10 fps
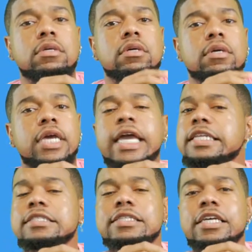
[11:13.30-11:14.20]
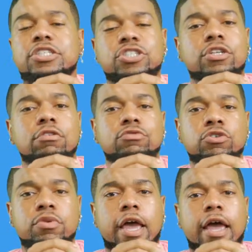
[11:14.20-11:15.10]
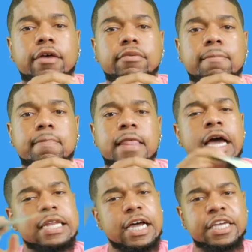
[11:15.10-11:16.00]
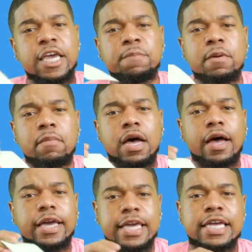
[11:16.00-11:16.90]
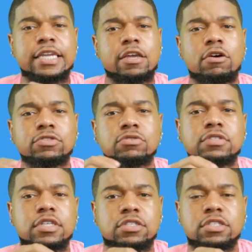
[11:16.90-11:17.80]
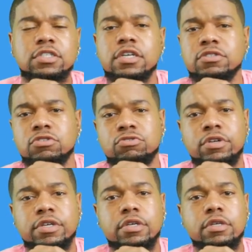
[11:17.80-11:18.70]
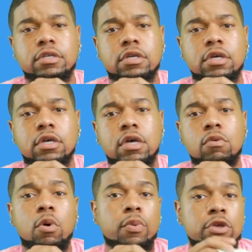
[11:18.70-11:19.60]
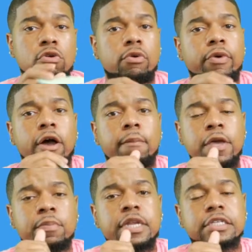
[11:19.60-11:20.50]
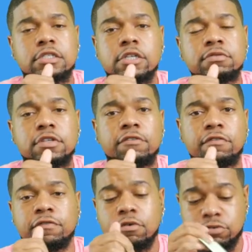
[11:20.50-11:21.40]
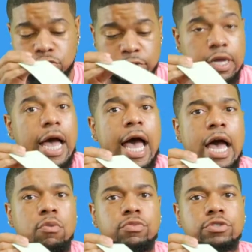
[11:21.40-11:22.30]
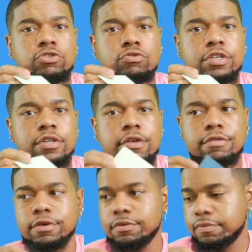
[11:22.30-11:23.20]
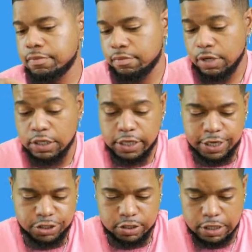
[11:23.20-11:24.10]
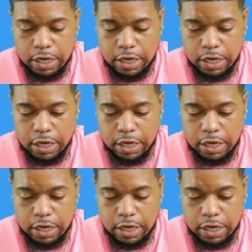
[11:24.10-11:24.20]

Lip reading: Kandi says she don't do that. Now keep in mind, Kandi also says she doesn't drink. Well, when you're around people that slip stuff and folks drink, I wouldn't drink neither. Allegedly.